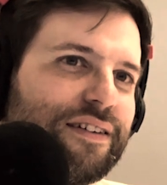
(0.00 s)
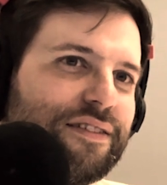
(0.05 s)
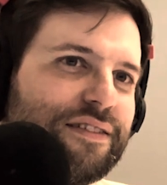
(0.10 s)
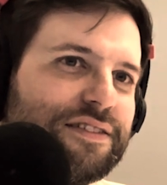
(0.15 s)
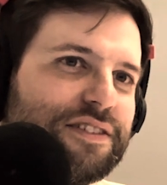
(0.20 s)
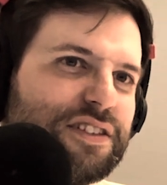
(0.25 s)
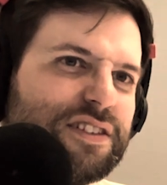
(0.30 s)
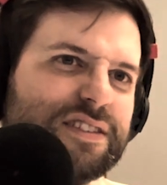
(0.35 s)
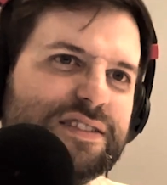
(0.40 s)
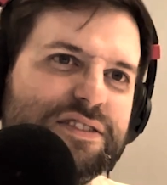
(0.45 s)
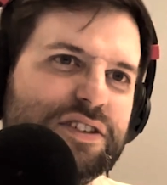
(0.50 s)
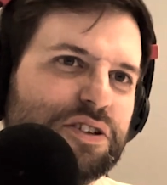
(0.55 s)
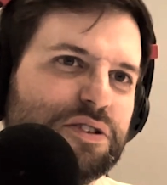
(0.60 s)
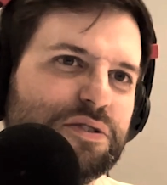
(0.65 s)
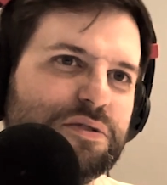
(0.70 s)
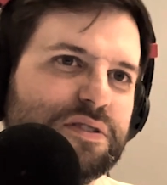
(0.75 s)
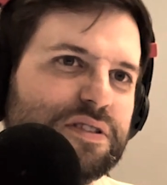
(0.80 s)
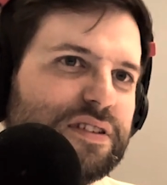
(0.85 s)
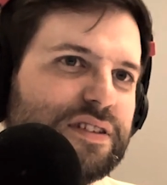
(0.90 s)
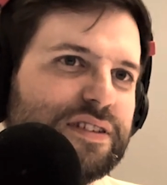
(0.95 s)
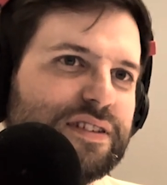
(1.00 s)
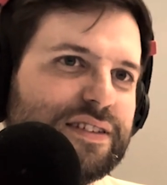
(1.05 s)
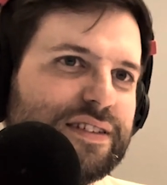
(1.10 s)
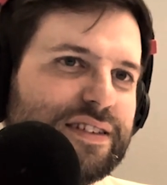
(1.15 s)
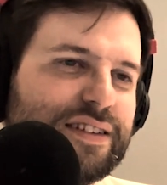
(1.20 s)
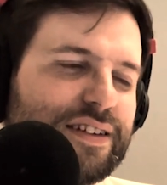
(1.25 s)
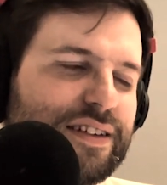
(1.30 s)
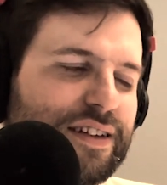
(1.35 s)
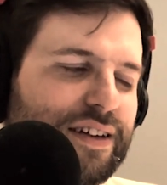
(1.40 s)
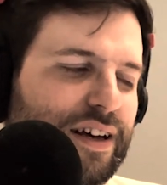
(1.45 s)
just look like
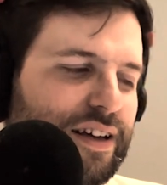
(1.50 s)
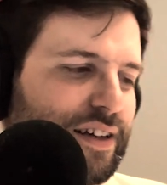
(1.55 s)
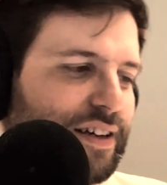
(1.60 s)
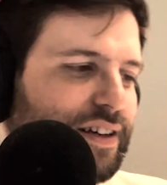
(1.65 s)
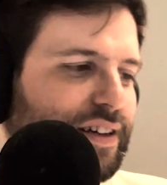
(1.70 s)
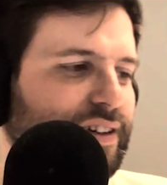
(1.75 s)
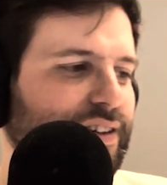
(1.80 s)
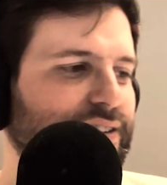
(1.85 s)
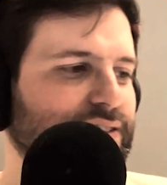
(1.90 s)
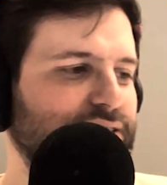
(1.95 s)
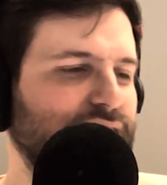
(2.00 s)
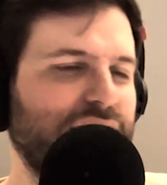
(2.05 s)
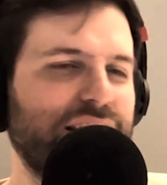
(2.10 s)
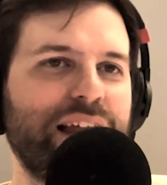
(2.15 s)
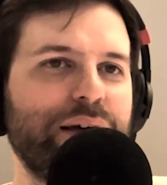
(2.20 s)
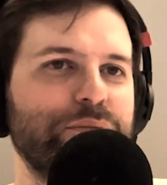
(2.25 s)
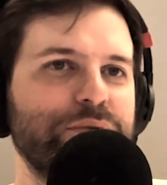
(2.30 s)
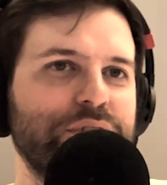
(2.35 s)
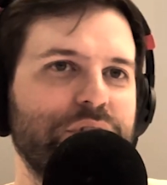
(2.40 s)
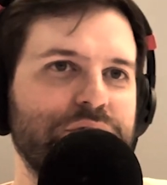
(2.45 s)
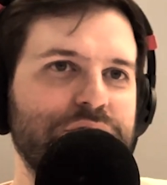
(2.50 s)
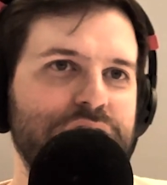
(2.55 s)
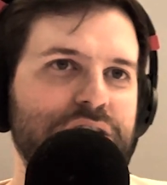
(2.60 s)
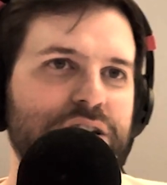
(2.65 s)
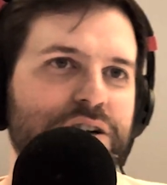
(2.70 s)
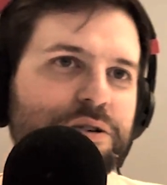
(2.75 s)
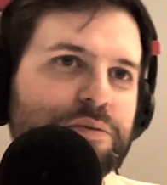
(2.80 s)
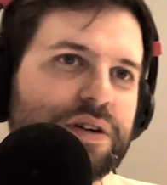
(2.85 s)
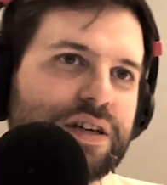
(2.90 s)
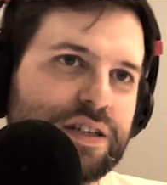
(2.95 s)
blokes. Yeah. So they let themselves
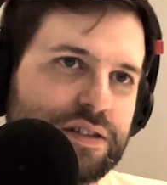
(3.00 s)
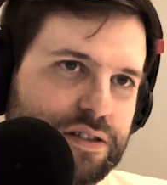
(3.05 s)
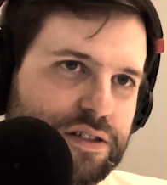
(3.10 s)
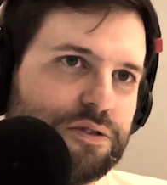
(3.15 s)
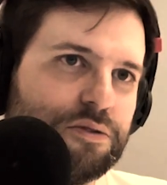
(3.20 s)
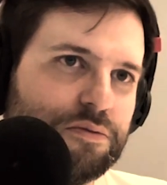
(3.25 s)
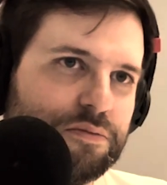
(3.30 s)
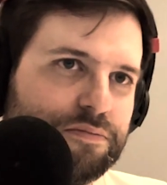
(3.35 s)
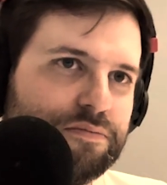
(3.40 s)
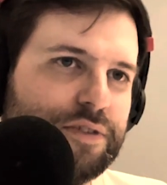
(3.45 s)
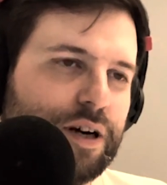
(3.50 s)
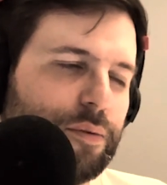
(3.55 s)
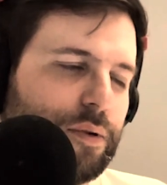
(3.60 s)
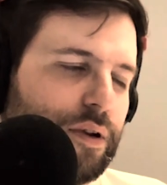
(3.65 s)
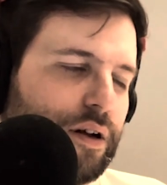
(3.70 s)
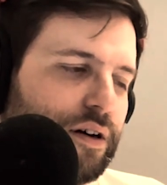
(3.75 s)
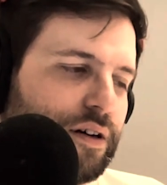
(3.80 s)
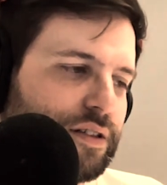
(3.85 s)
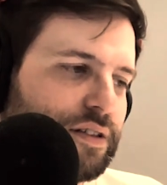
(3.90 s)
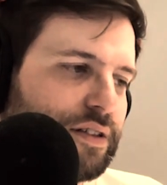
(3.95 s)
go, but he's still double-R'd.